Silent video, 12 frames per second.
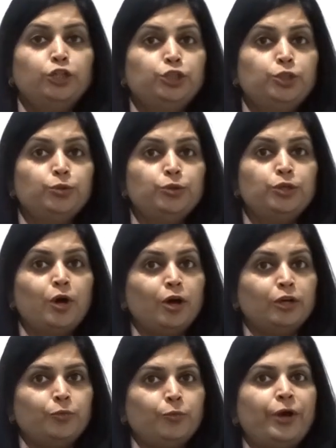Do
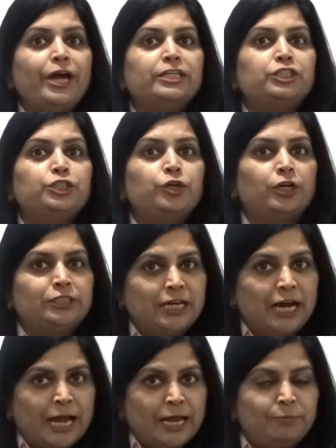not waste your
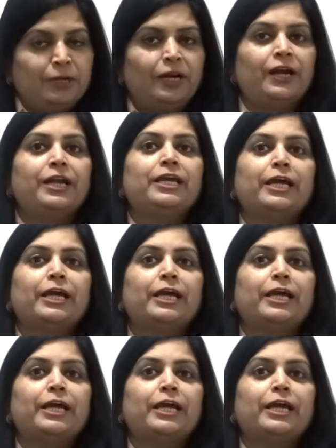time learning